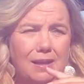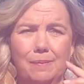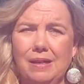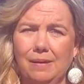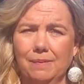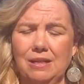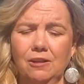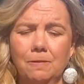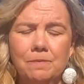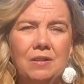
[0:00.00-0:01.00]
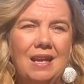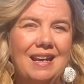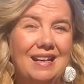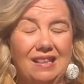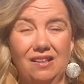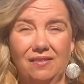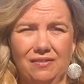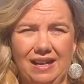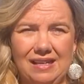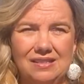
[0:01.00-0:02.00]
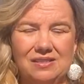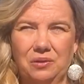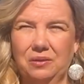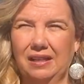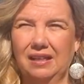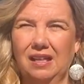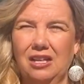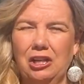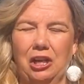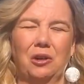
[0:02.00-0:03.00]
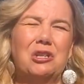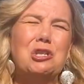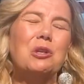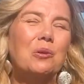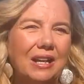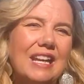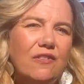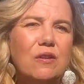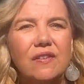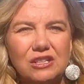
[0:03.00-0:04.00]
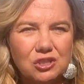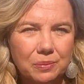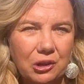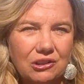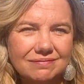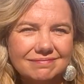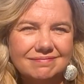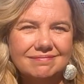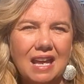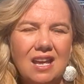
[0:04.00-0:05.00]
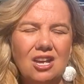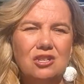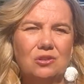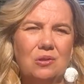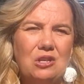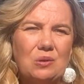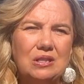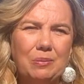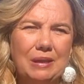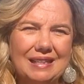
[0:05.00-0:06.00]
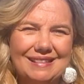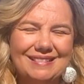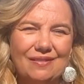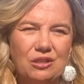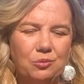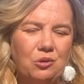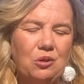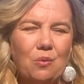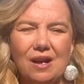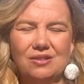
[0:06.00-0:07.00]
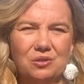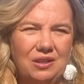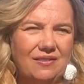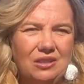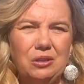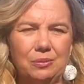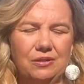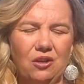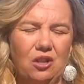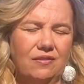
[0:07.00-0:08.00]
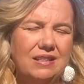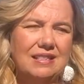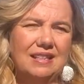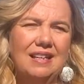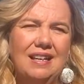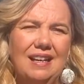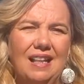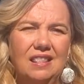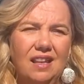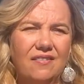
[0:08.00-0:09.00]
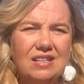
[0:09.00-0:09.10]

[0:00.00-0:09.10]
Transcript: at a meal. And I love that. So like, you know, cause you don't like every vegetable, but then you get to pick the vegetable that you want or you have a little bit of all of it. Love